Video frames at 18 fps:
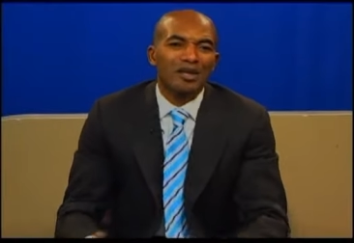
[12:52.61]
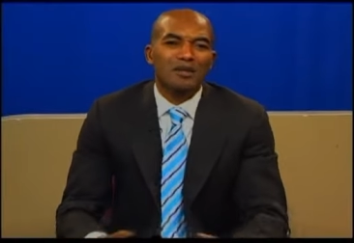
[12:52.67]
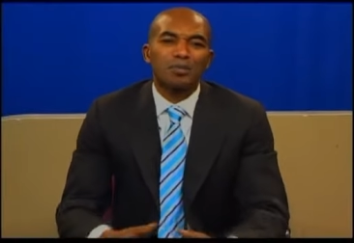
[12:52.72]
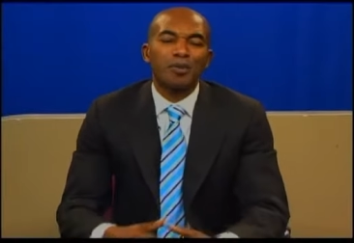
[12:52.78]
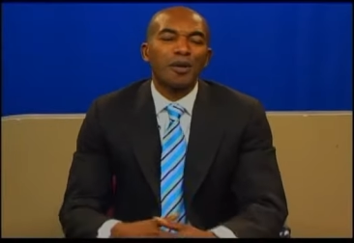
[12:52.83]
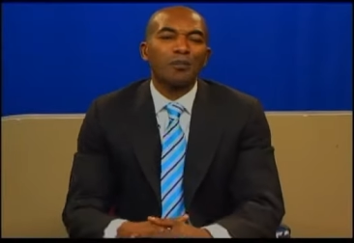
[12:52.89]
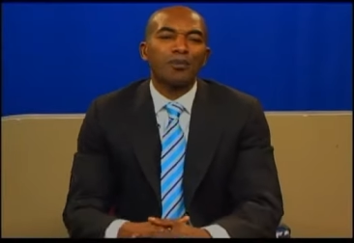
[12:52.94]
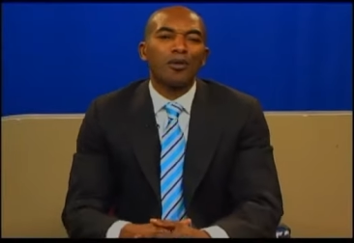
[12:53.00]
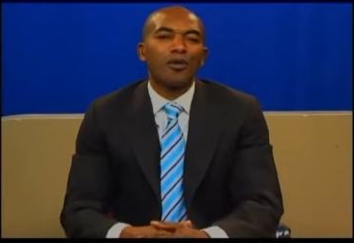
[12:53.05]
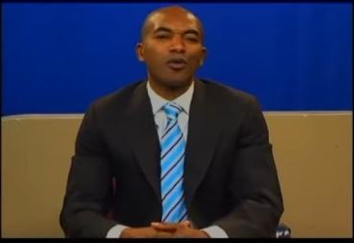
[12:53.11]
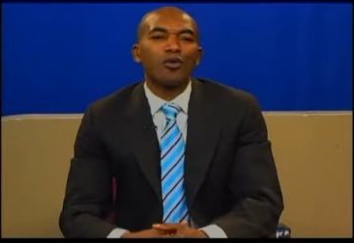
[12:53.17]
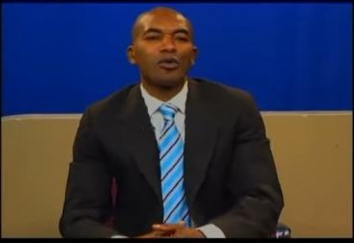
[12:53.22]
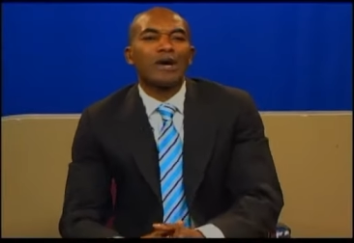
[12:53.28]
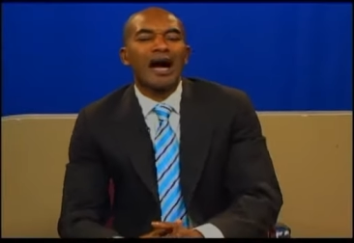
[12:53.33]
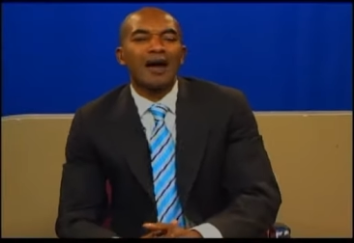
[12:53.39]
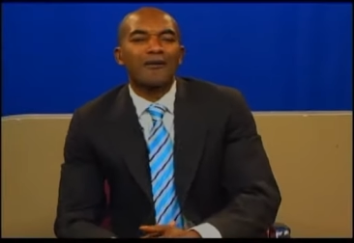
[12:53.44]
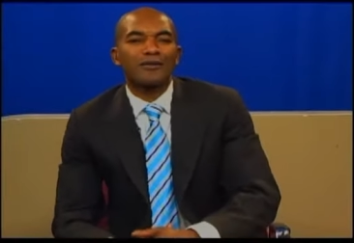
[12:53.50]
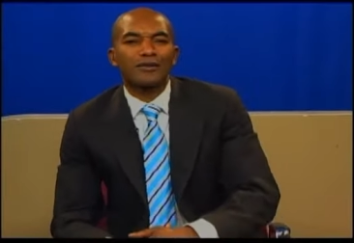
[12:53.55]
People who
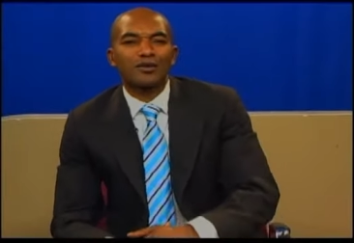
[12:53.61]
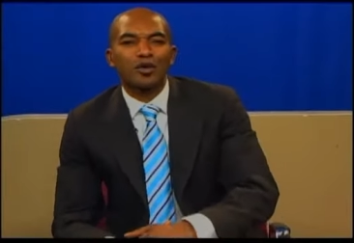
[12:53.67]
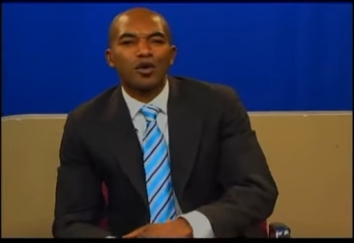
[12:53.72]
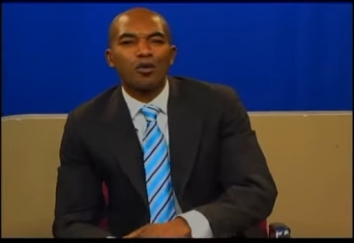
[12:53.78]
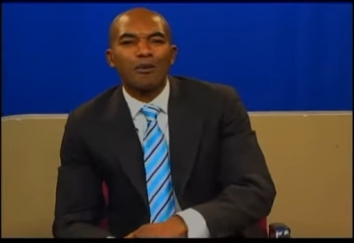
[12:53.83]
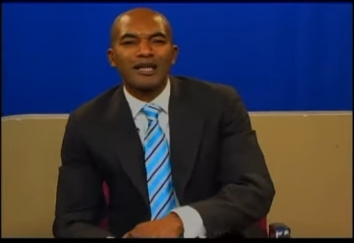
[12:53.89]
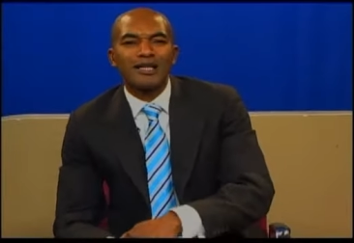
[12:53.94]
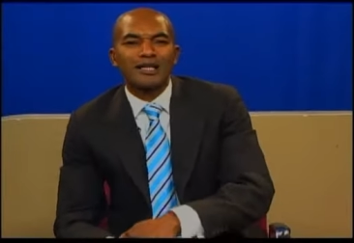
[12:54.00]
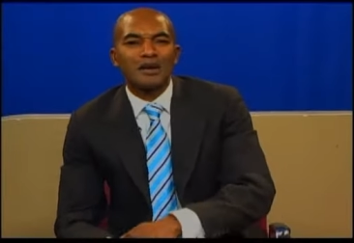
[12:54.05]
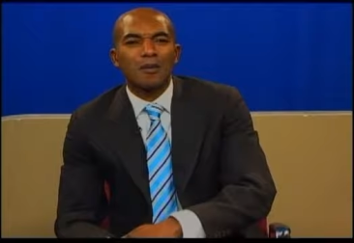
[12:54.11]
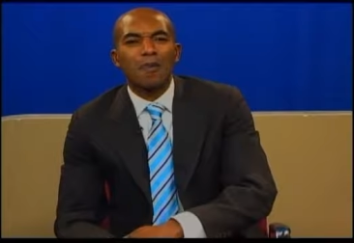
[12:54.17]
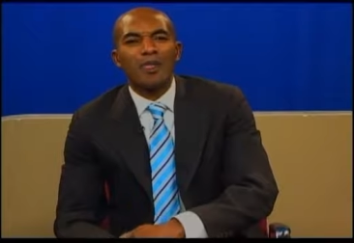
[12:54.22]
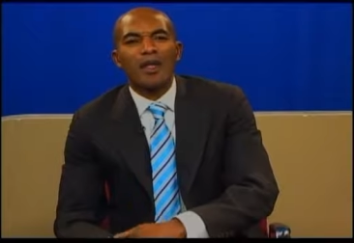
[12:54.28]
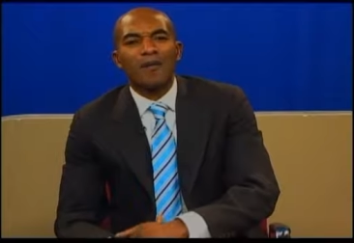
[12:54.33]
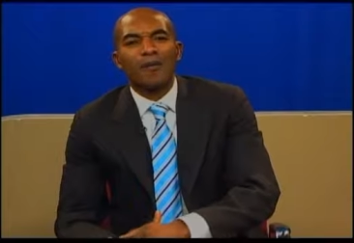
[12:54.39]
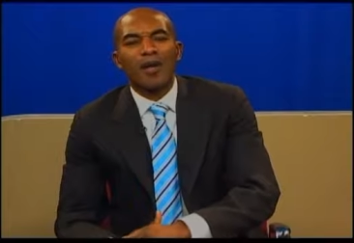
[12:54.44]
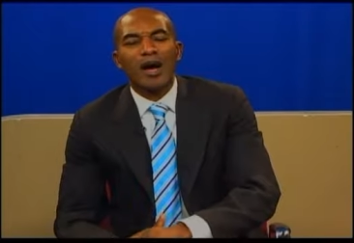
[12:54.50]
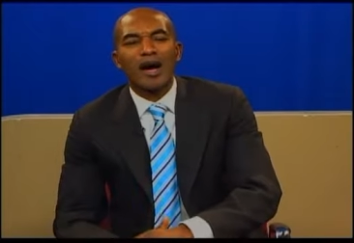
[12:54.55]
have so much
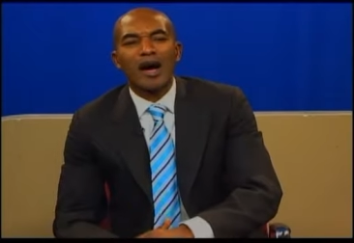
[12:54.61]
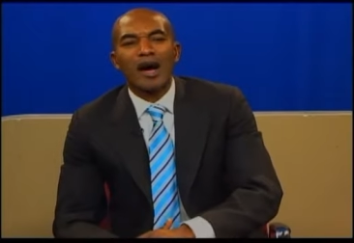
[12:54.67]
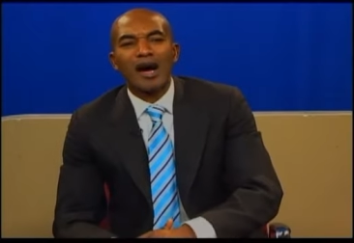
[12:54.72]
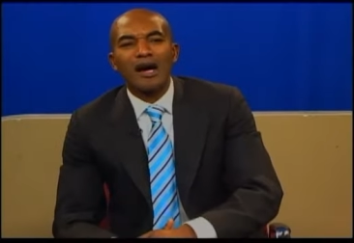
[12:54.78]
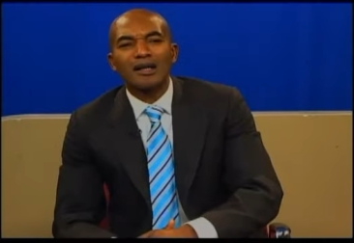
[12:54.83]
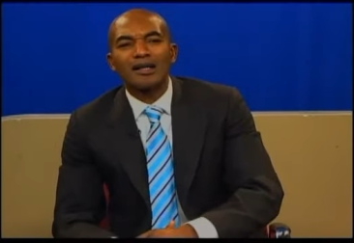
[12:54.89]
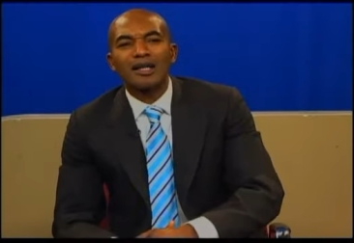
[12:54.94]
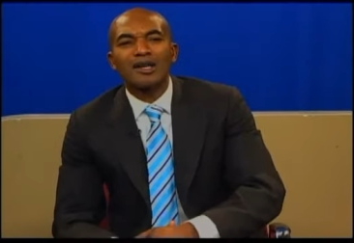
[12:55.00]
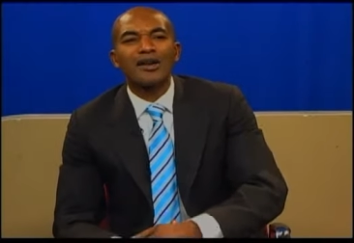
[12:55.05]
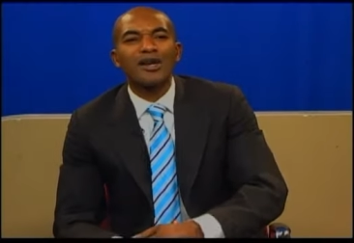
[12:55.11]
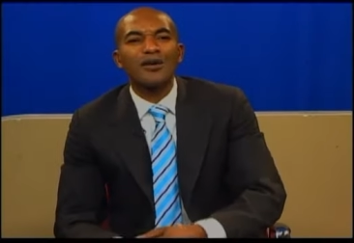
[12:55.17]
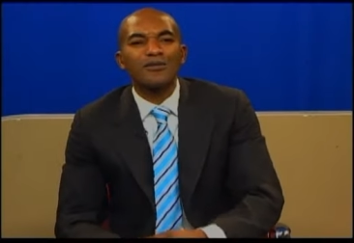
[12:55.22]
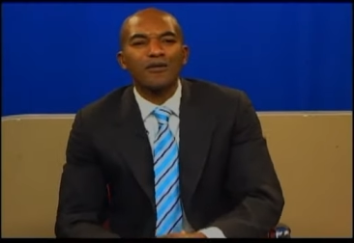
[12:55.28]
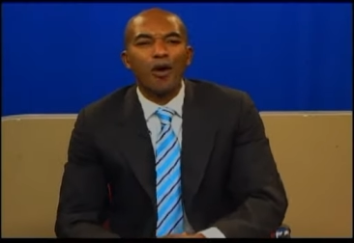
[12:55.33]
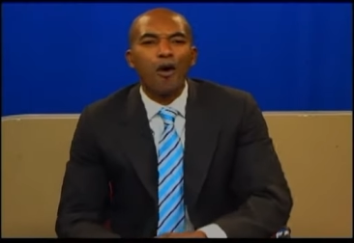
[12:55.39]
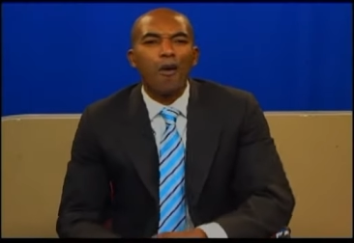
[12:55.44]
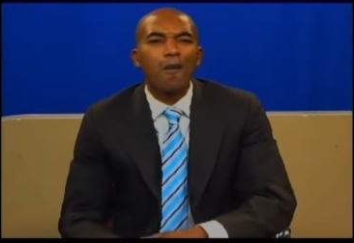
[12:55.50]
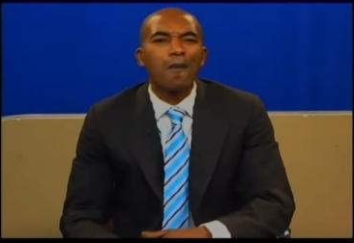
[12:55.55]
uh, uh, grief
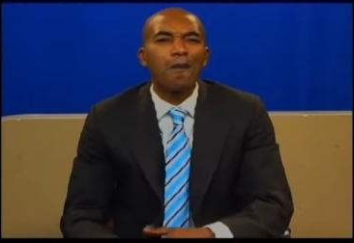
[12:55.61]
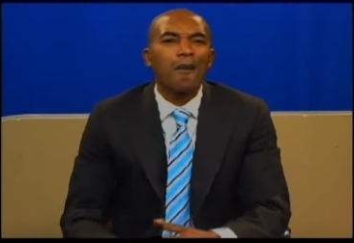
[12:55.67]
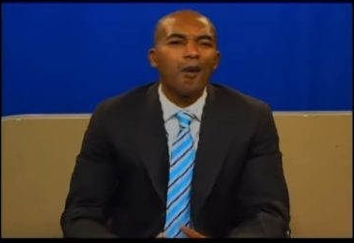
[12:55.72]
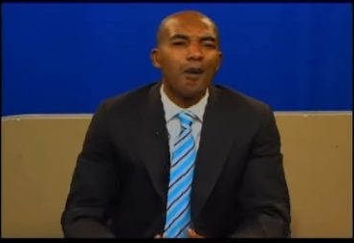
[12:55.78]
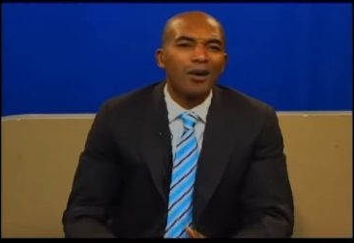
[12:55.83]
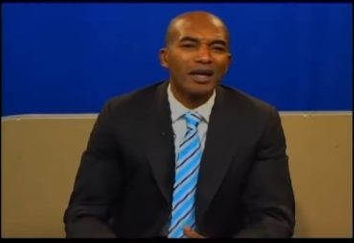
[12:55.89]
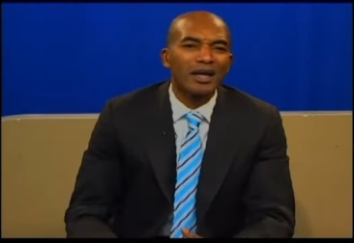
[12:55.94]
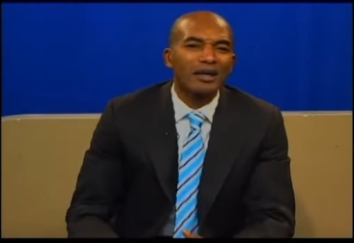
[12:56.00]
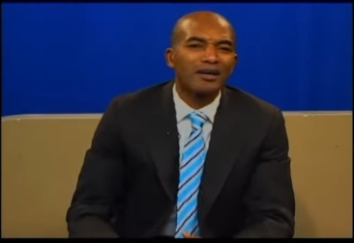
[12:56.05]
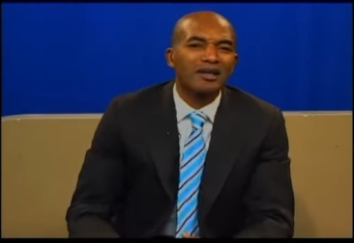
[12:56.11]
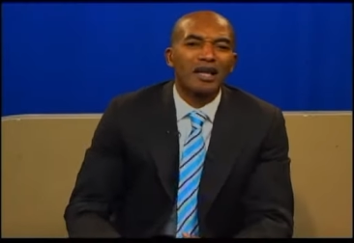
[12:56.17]
or mourning.